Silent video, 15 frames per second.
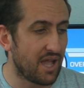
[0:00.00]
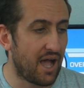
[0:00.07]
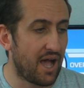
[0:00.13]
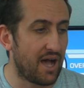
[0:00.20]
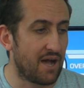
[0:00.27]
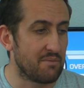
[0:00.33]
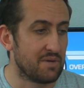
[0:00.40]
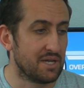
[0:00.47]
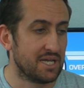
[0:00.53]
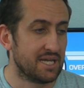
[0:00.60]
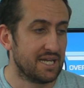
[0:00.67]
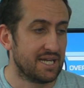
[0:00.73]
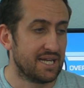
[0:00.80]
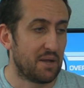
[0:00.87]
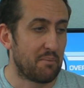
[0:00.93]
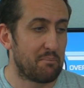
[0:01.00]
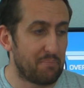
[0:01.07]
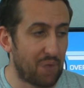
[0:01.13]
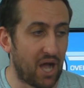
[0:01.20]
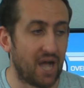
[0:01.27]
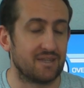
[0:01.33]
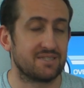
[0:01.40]
Um,
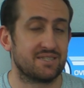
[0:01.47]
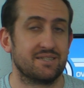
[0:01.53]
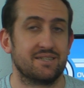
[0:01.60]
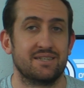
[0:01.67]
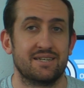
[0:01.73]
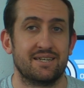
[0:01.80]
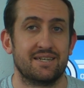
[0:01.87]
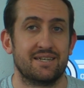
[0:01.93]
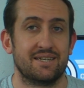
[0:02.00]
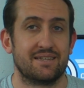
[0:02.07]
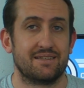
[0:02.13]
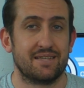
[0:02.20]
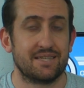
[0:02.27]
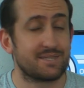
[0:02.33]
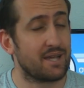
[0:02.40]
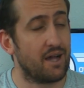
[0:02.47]
but this